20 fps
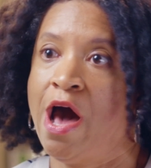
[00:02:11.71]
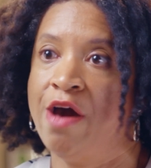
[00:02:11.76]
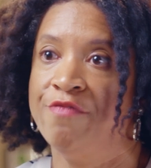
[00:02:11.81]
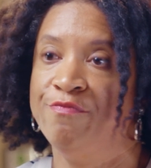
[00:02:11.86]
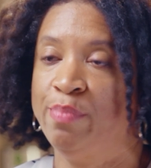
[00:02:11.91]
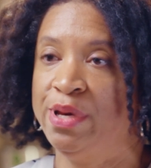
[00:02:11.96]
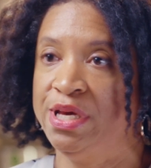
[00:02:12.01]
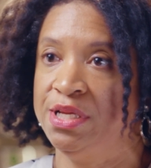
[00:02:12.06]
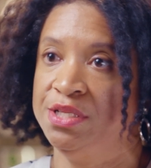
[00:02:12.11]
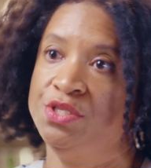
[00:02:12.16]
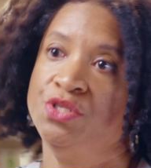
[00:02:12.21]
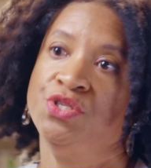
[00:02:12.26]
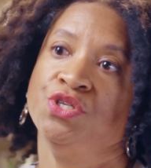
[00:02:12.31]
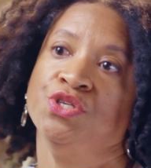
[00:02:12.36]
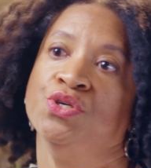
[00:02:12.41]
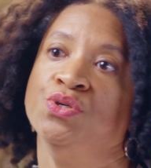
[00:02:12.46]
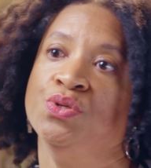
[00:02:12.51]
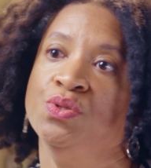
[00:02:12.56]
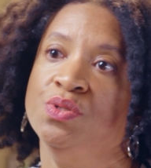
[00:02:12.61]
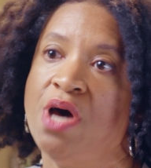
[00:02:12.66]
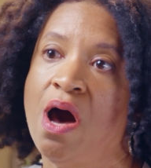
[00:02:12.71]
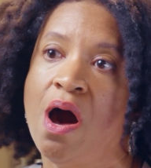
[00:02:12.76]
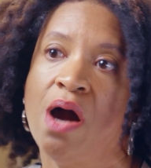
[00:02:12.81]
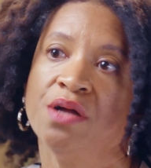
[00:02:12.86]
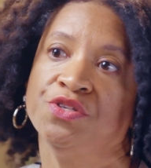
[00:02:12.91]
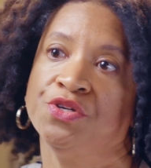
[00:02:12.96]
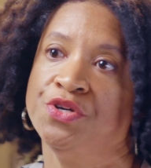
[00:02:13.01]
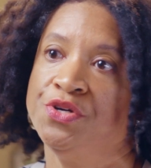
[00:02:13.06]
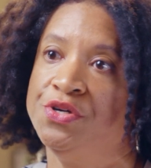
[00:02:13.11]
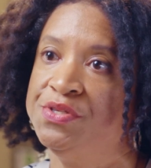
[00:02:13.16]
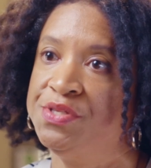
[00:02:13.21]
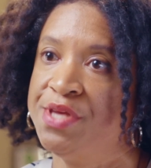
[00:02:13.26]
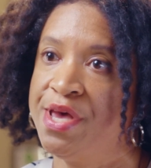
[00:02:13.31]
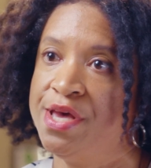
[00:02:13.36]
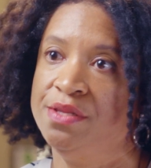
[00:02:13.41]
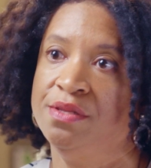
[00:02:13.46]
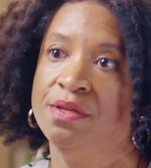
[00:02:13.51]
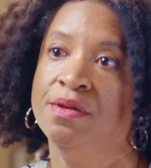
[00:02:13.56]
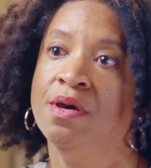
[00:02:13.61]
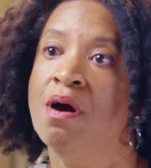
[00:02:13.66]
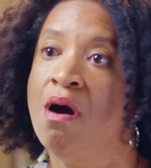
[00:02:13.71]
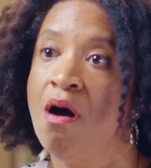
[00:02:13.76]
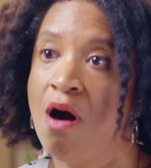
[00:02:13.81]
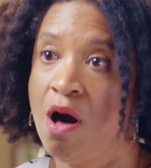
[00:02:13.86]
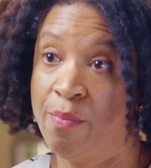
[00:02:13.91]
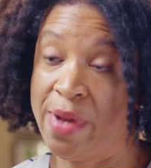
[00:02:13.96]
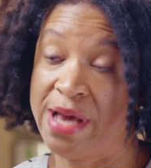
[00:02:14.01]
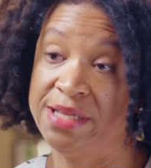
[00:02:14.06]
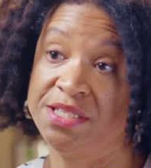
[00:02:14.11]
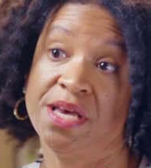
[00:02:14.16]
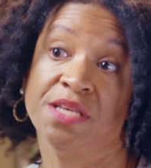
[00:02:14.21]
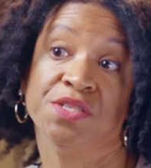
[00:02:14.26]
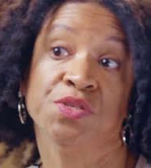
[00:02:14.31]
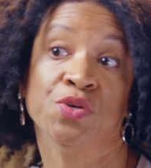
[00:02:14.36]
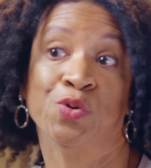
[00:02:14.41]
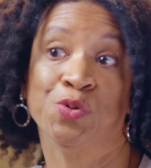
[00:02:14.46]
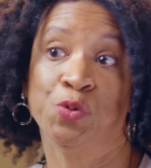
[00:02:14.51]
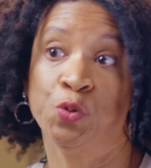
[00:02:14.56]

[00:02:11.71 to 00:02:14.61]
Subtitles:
I've been to doctors and all my tests are